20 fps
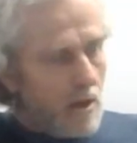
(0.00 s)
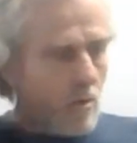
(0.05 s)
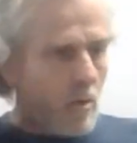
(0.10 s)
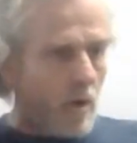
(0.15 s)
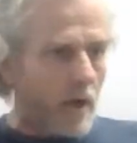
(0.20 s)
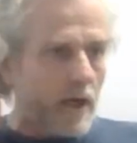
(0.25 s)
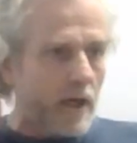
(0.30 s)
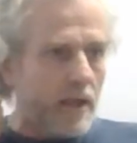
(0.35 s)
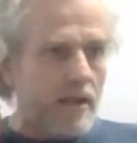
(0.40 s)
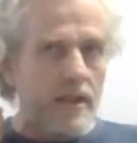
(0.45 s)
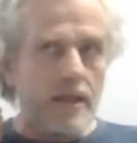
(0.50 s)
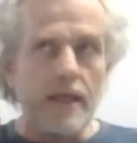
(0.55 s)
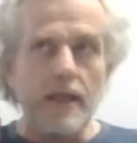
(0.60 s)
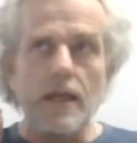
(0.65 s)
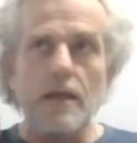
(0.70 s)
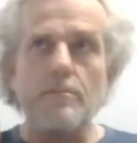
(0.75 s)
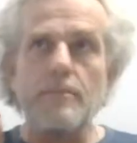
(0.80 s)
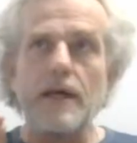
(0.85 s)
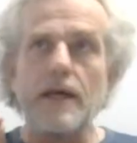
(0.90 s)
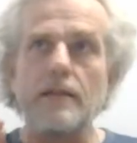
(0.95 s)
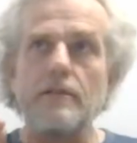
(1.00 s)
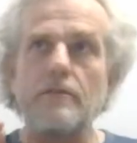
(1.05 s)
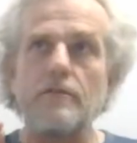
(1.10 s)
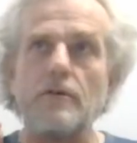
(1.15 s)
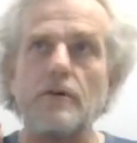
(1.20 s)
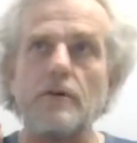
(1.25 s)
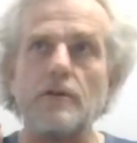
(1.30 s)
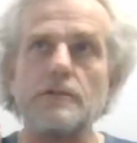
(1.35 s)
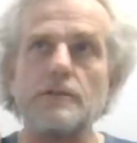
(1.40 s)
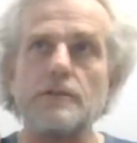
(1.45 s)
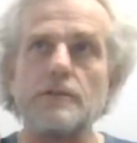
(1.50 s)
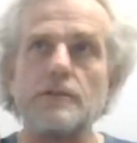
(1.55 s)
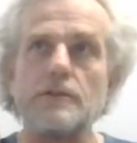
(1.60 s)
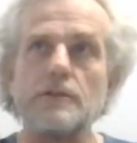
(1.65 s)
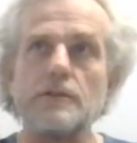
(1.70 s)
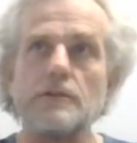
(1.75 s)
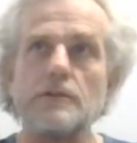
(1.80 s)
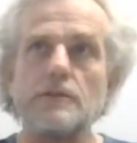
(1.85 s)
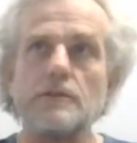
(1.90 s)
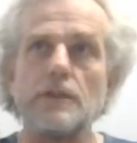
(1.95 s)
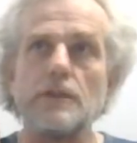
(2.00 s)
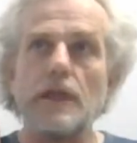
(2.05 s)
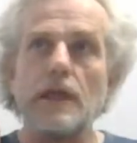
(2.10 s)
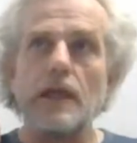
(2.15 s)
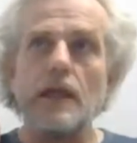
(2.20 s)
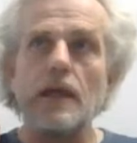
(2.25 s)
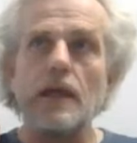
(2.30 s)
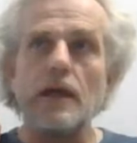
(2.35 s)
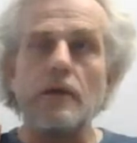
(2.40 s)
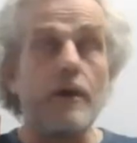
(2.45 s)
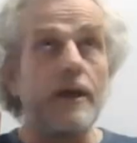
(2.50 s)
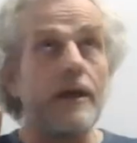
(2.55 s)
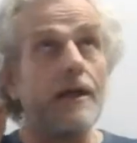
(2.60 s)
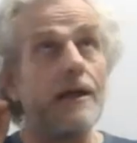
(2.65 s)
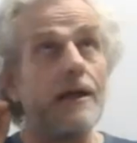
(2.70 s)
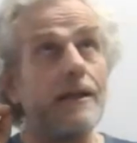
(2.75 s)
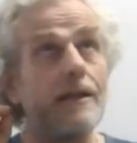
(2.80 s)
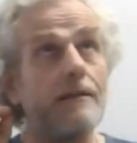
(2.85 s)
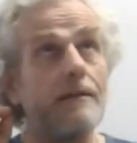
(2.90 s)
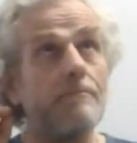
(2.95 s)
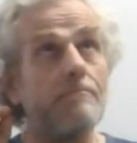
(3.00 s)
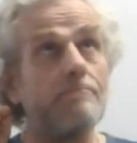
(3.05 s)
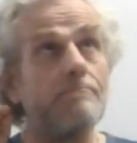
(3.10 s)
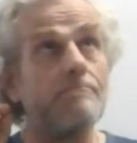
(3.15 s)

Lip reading: when I think about thought, when I